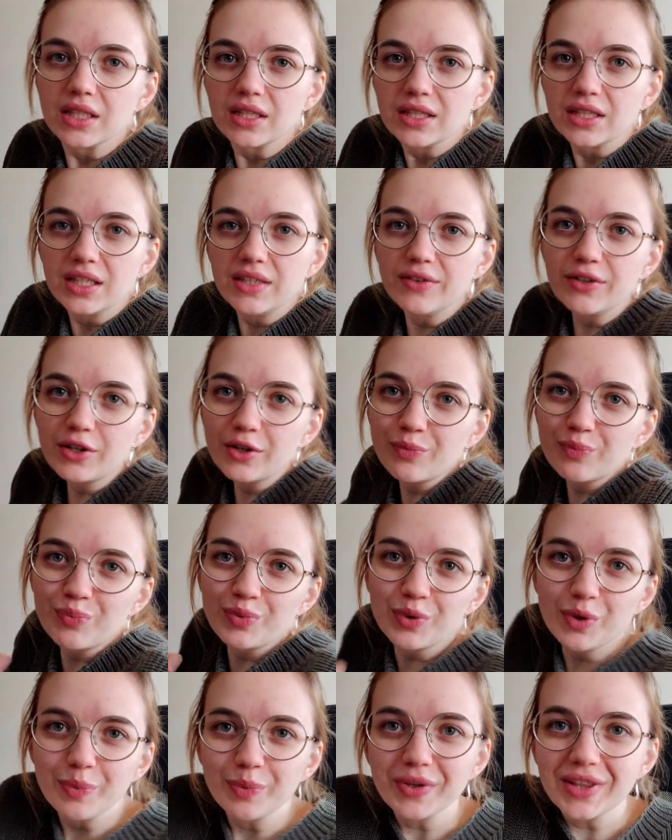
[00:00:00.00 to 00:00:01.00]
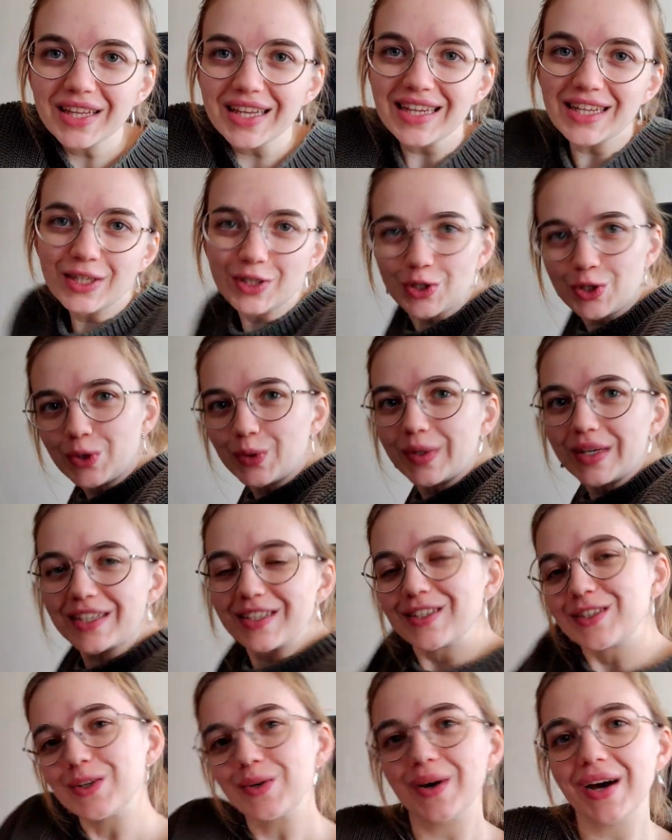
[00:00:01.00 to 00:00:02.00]
never got properly into it.
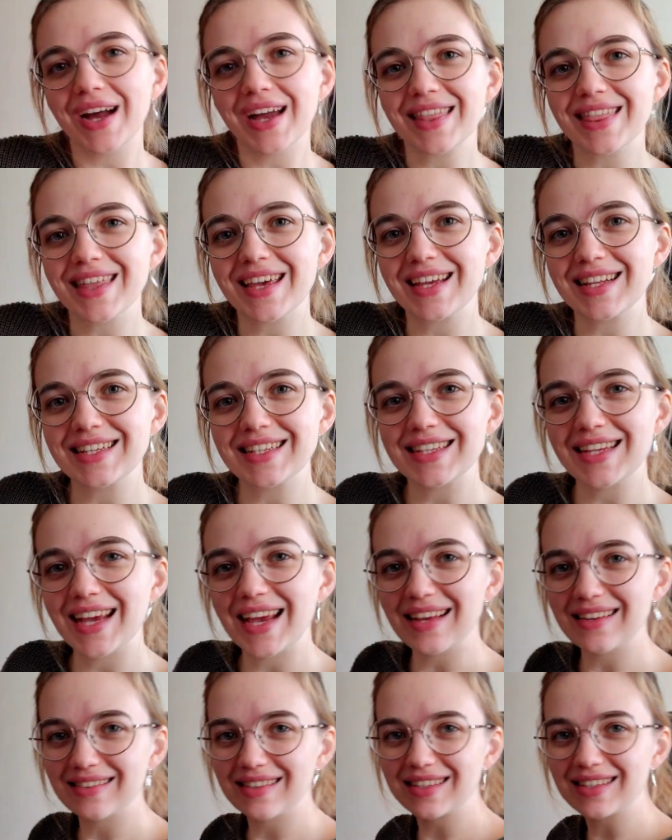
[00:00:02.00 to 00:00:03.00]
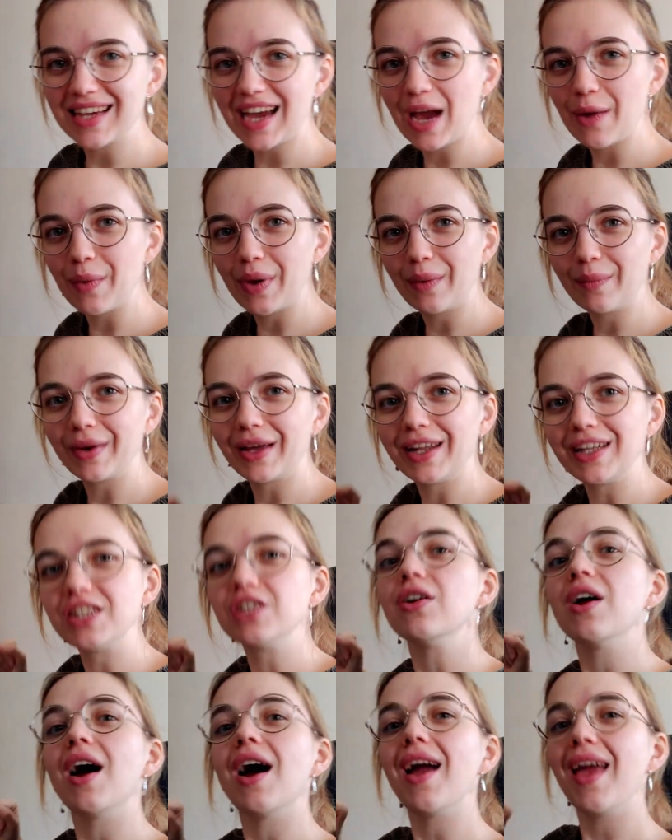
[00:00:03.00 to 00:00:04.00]
So I think today is the time when I'm gonna
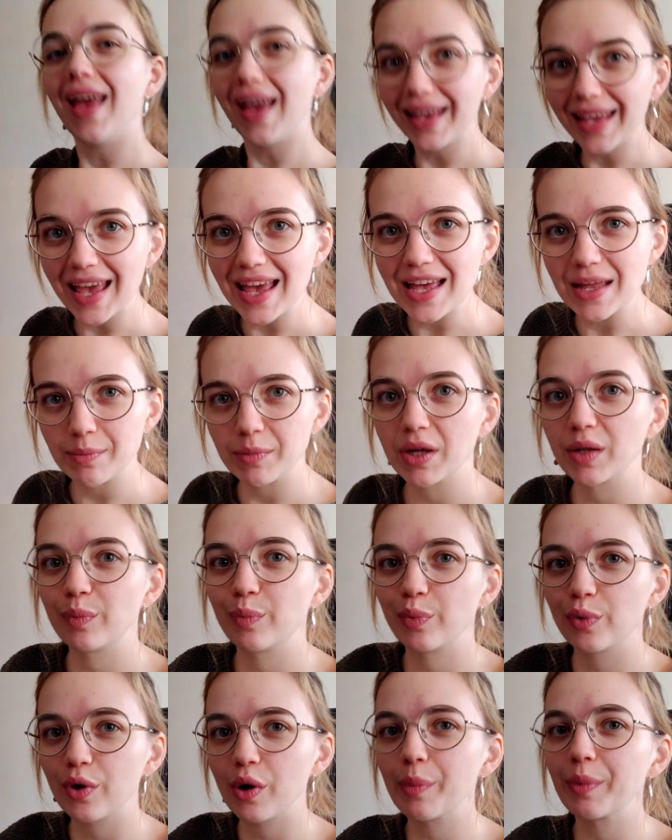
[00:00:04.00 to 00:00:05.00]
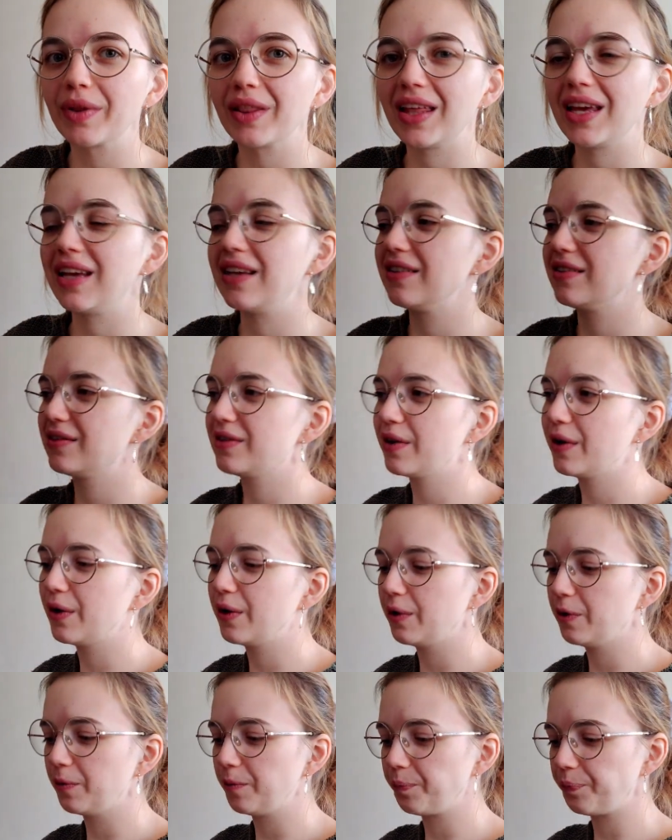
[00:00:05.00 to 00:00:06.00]
try again, but properly.
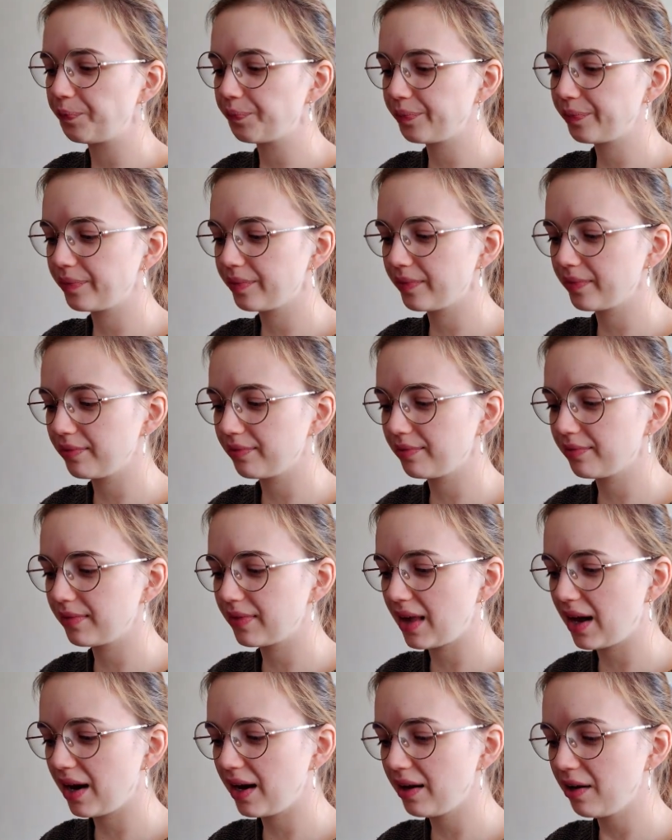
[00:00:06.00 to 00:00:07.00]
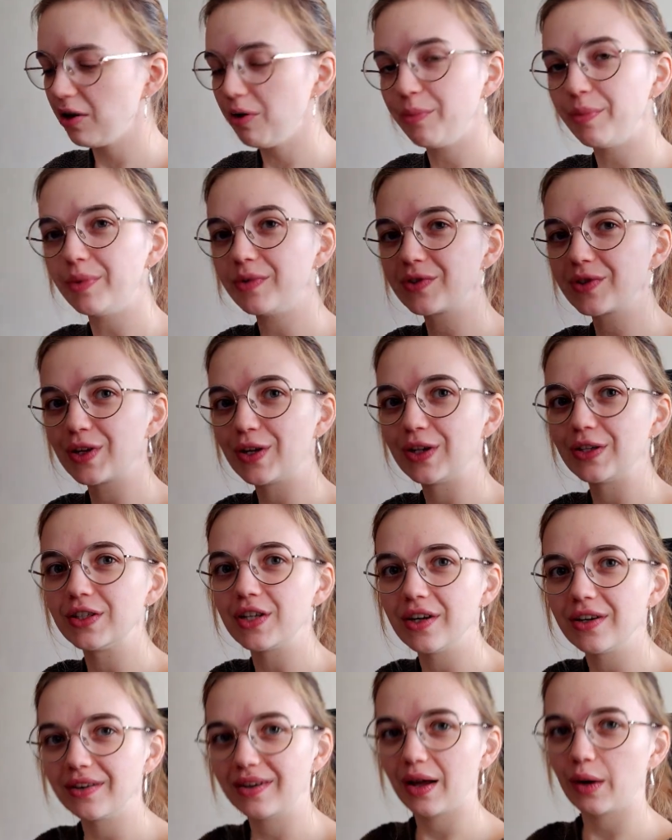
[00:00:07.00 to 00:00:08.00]
So I hope it's gonna
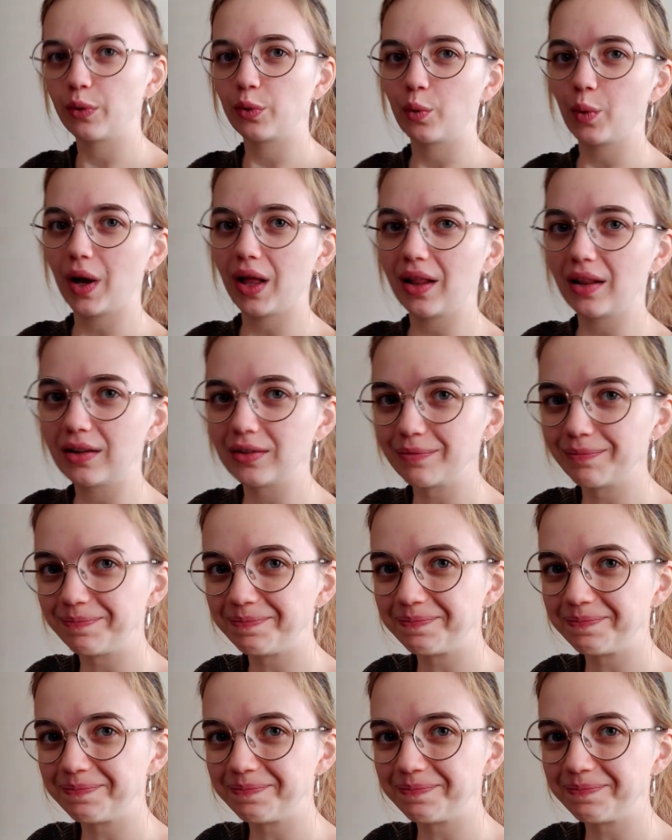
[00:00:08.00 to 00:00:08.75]
turn out well.